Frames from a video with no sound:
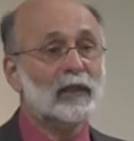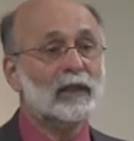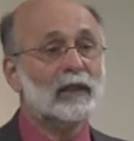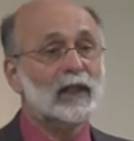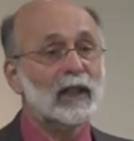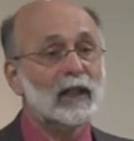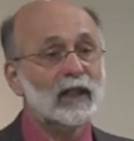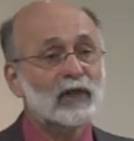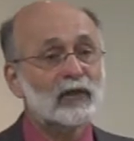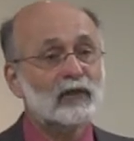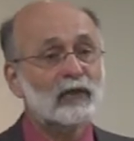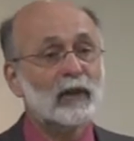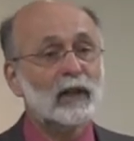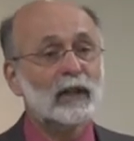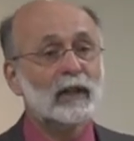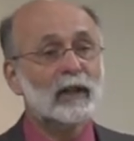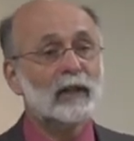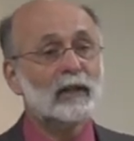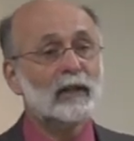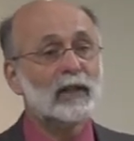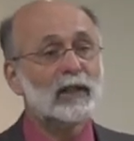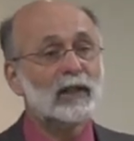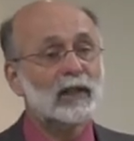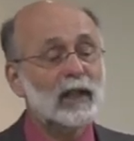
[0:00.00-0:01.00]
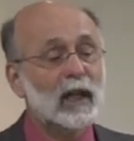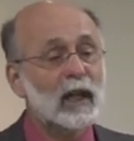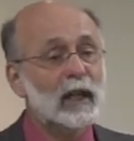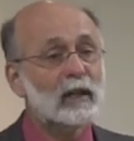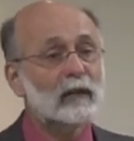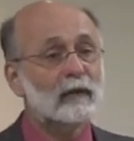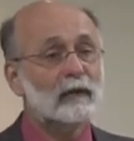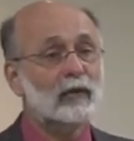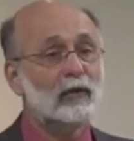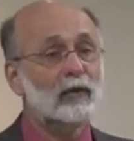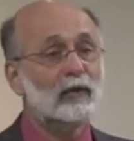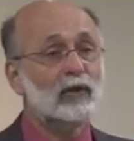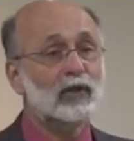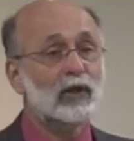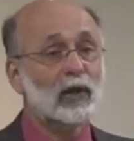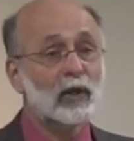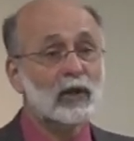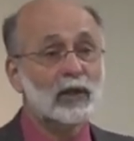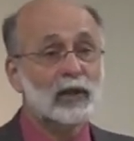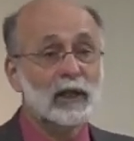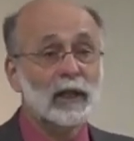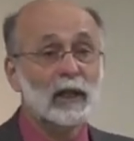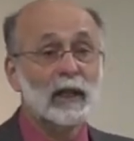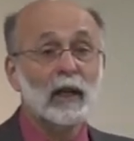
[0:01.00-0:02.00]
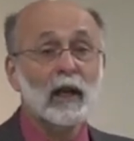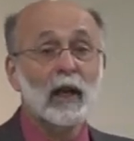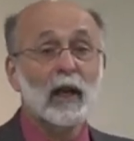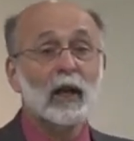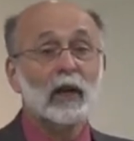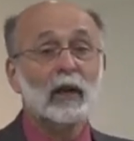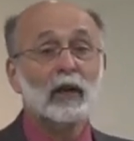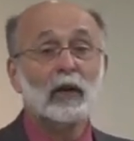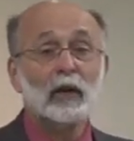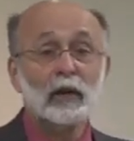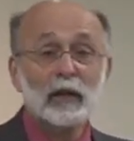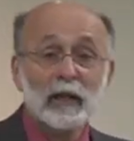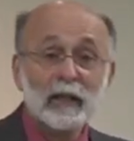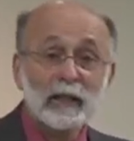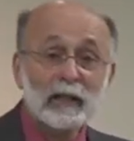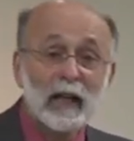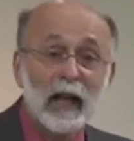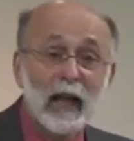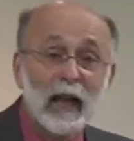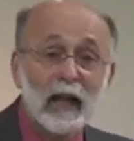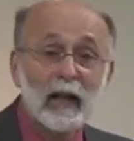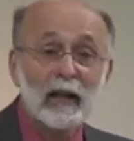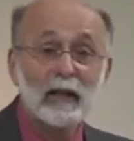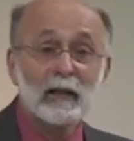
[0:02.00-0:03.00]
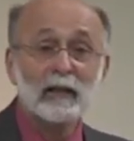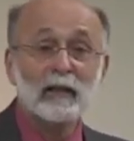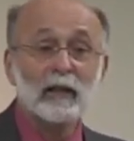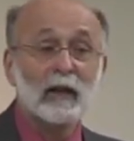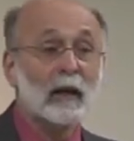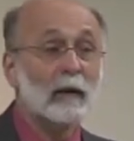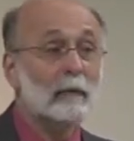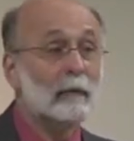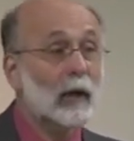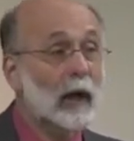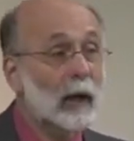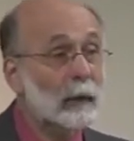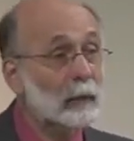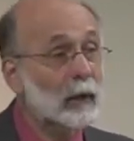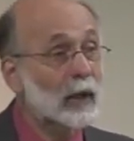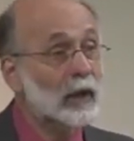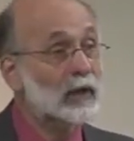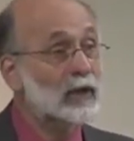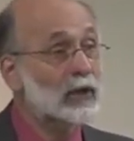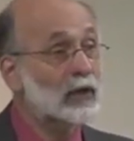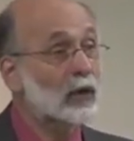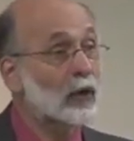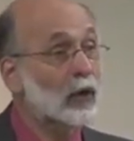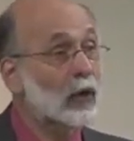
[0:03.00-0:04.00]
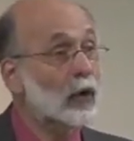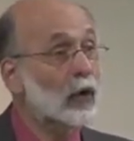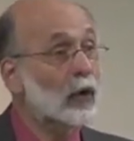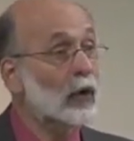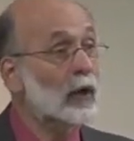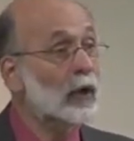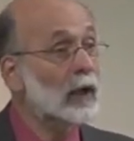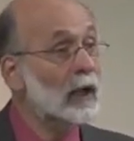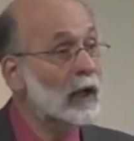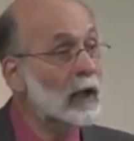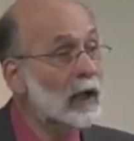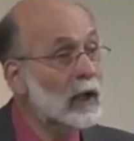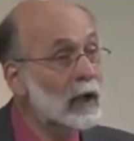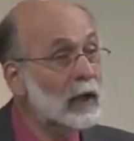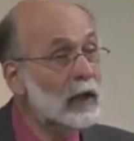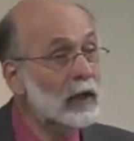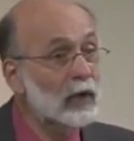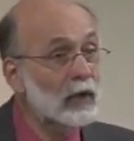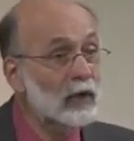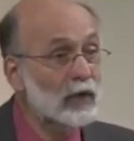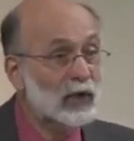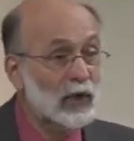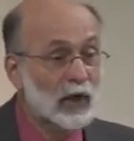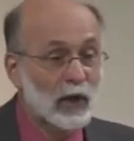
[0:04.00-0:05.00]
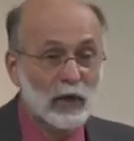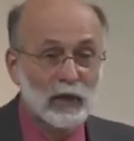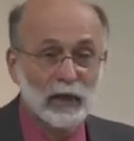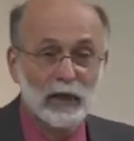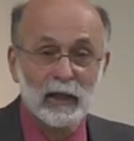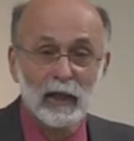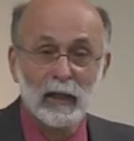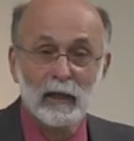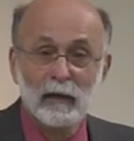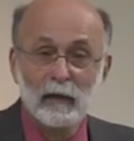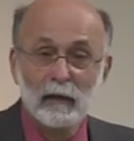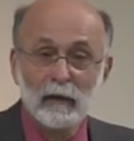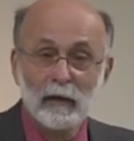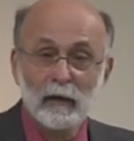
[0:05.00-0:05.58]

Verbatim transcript: the district in the state of New Jersey could attend public school in New Jersey.